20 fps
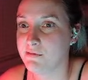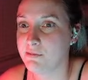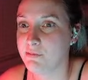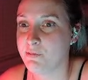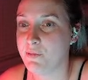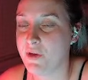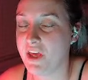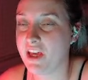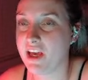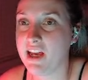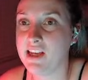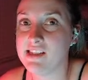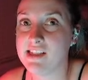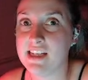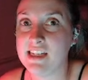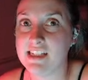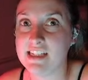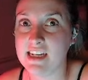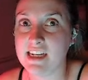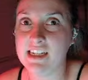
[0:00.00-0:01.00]
because
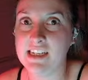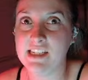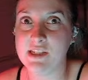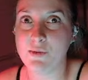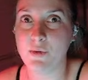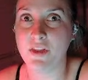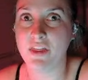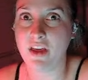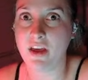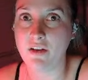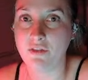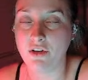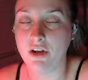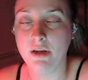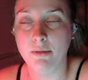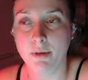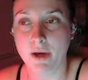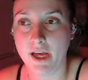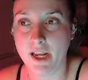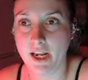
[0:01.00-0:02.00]
it does with
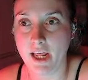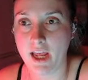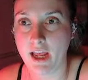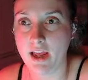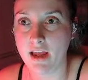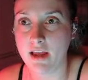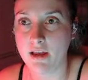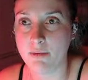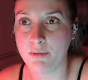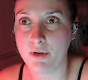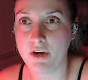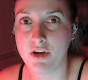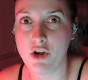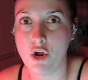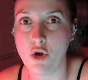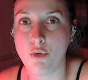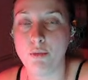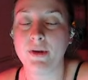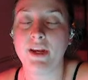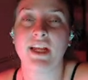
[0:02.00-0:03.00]
everybody, but
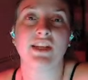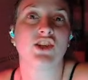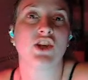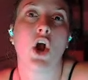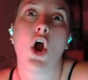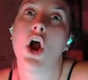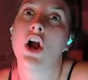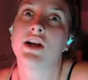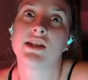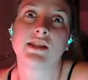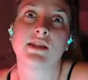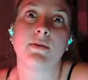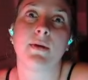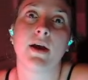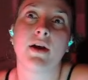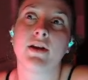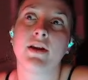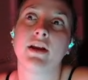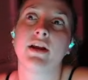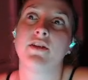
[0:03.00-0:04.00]
nobody talks
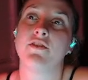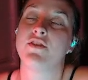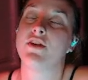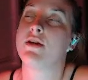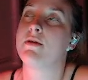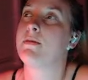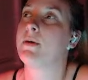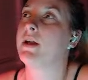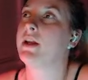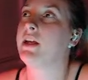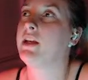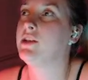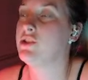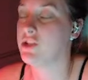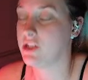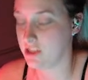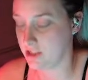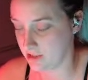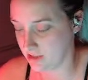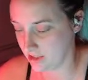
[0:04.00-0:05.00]
about it. Everybody
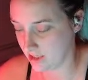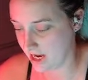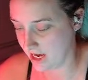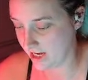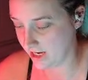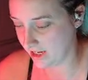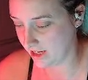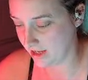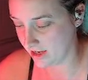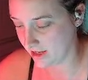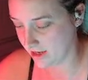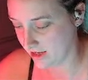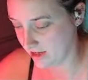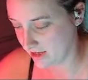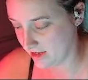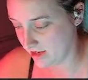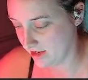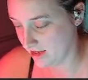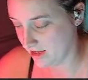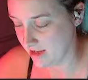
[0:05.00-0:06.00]
just like
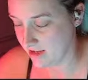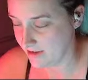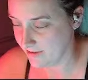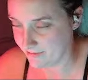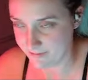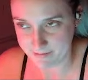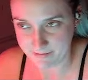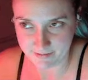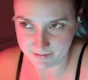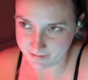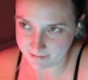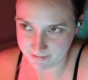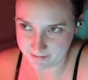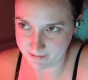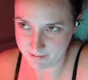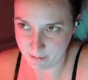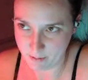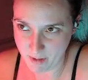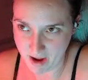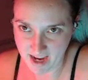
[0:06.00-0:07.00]

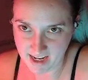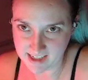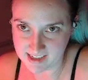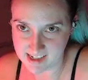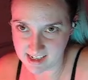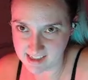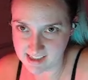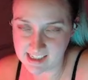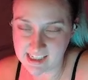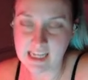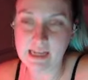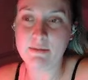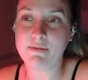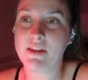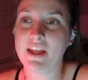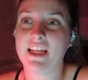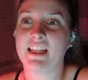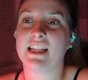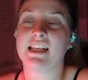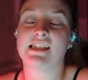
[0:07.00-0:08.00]
makes it seem
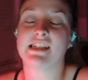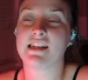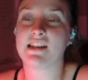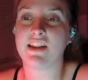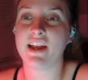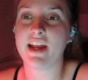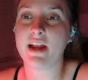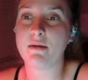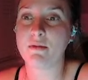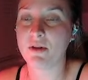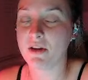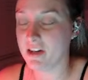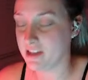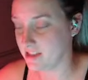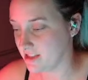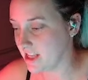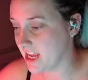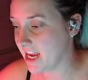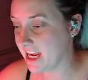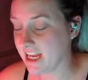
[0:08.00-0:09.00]
like this glamorous
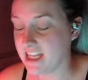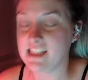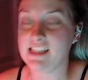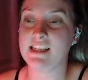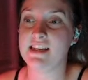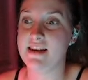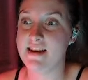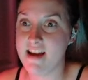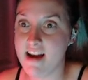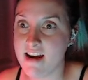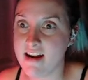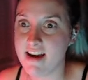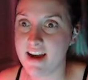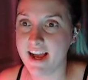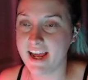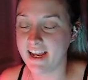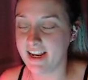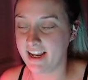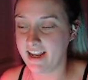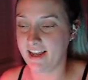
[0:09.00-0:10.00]
thing. It's
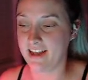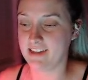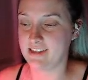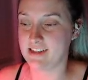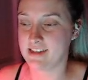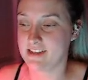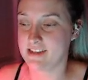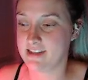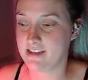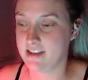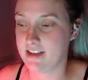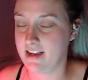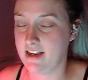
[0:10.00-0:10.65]
not. It's